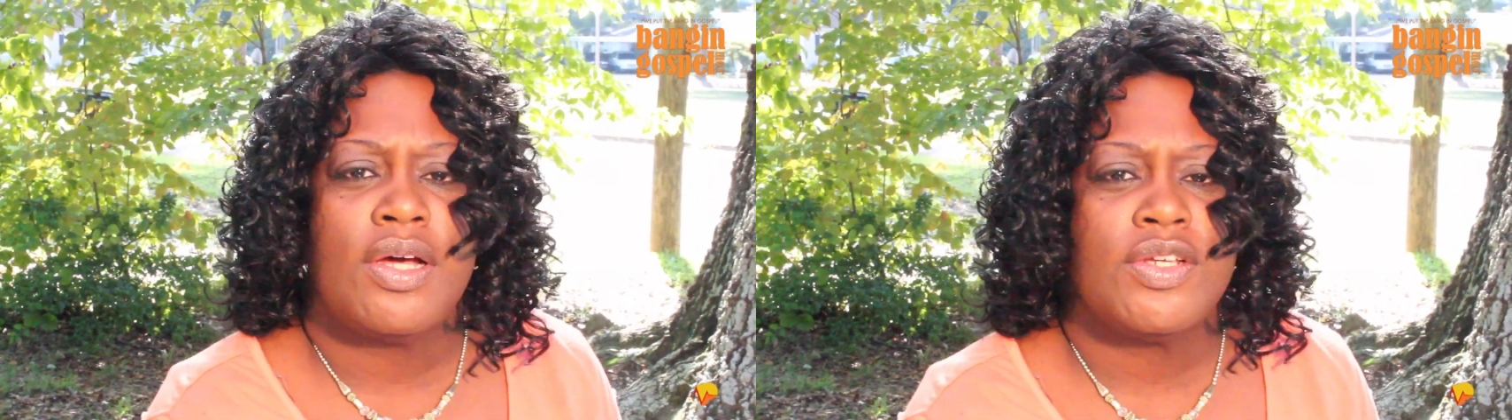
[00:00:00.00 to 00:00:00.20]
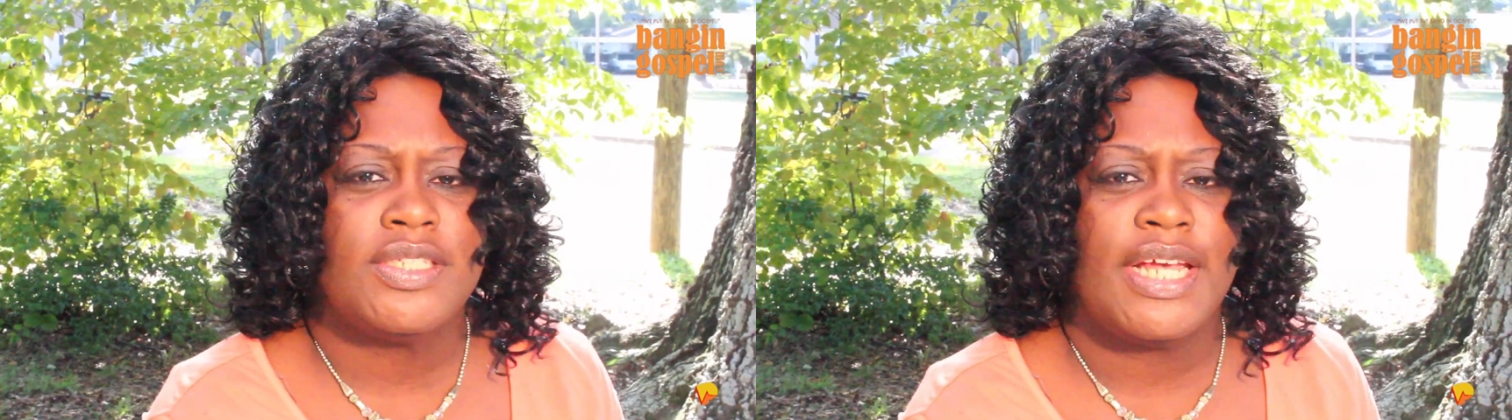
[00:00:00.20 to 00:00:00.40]

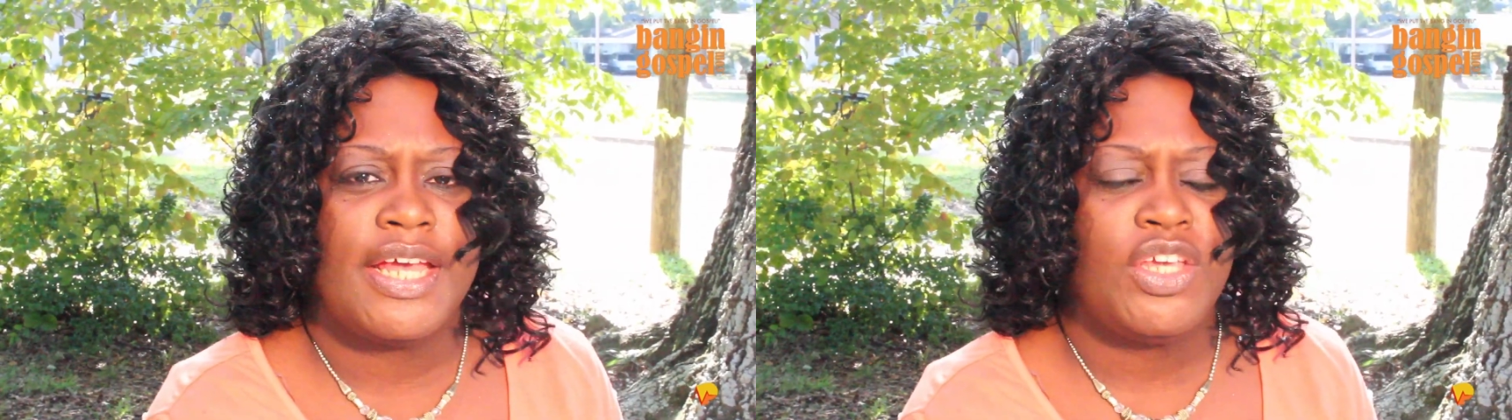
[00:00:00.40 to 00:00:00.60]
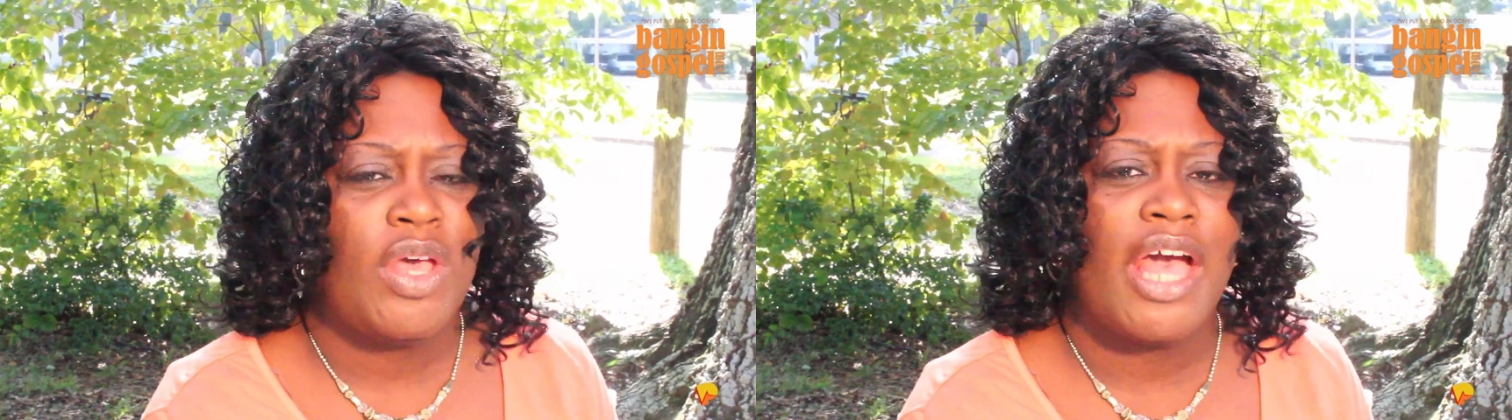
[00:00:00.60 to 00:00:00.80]

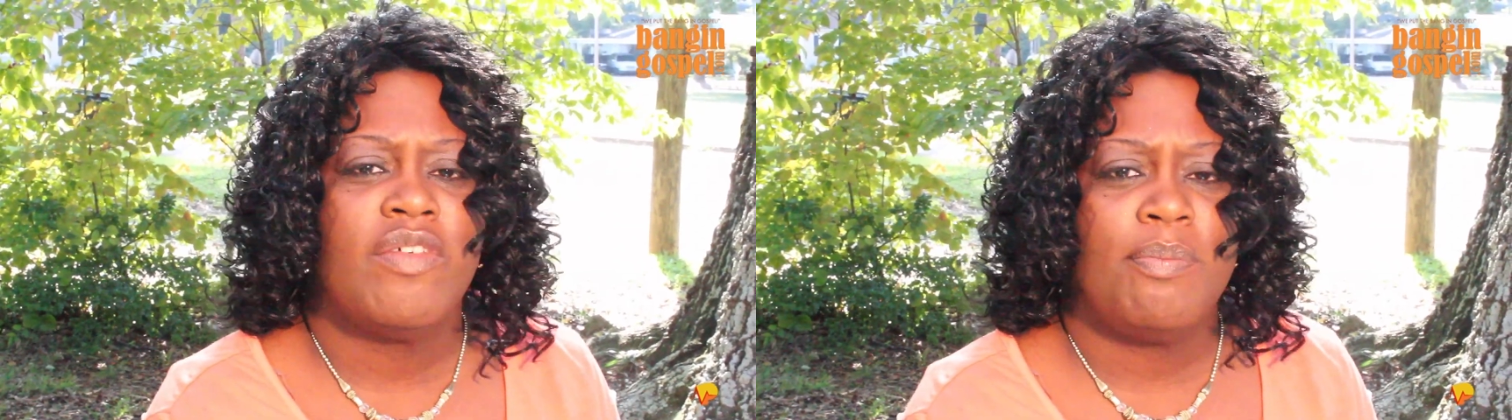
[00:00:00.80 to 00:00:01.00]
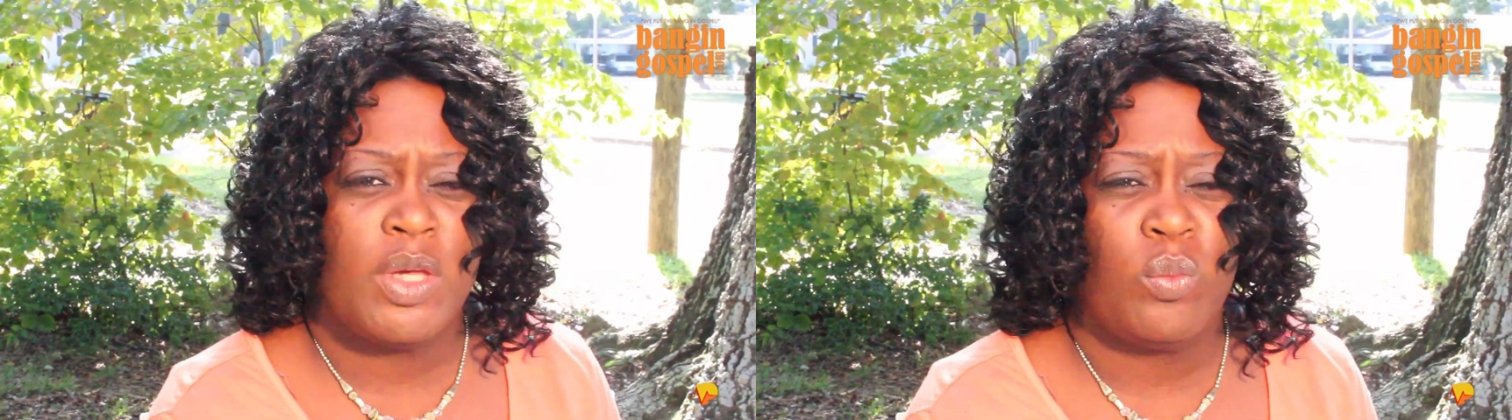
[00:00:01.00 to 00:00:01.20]
understand. You
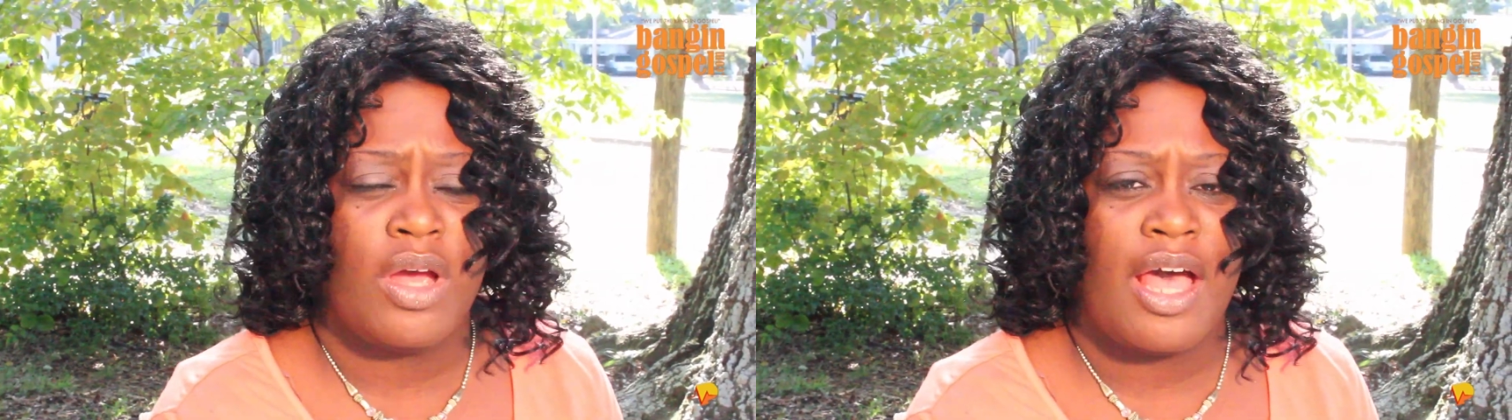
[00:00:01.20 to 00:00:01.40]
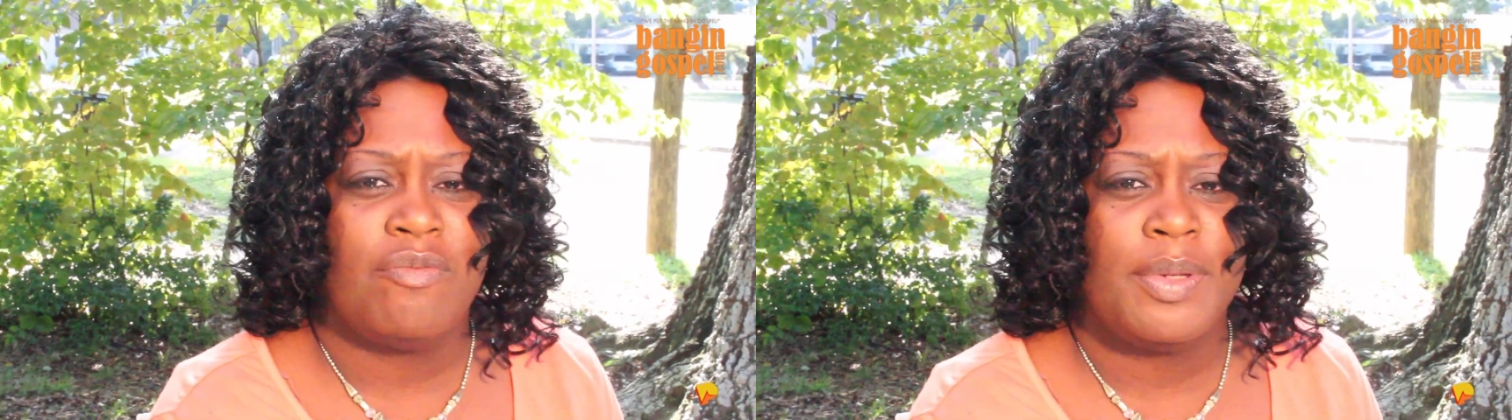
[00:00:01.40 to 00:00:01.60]
haven't been
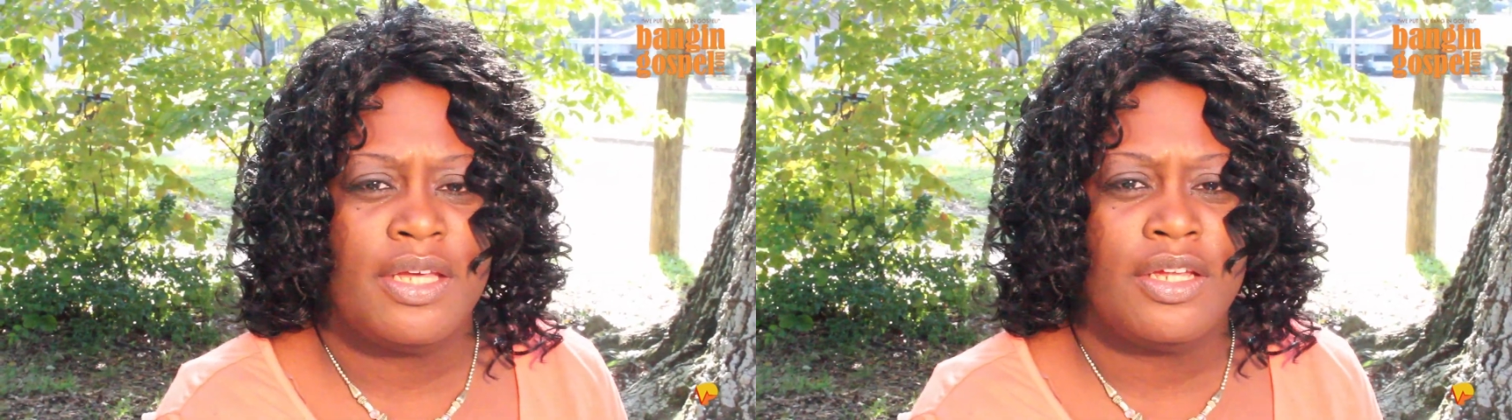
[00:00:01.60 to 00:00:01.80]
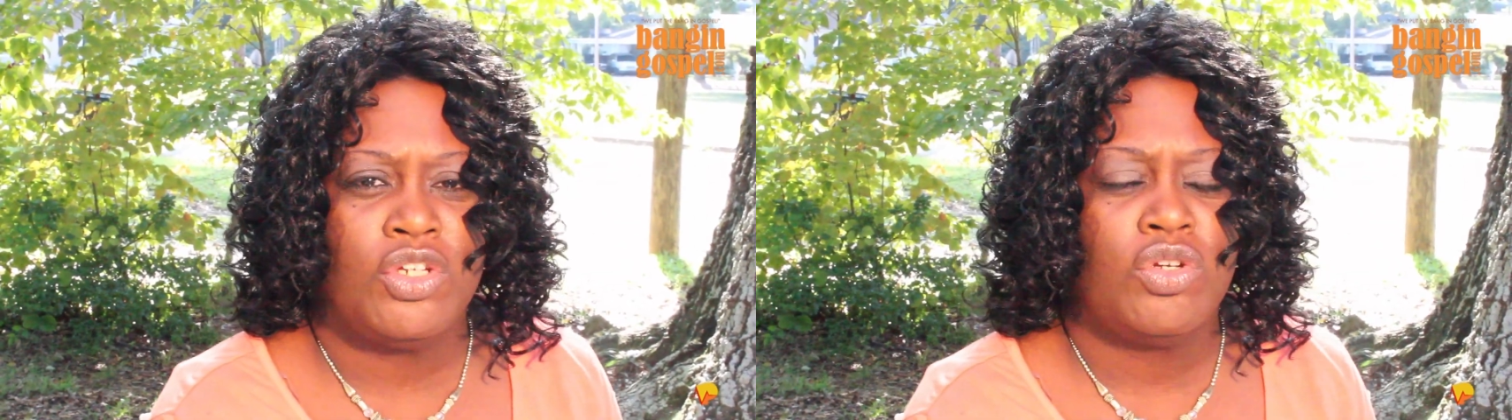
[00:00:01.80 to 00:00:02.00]
where I've been.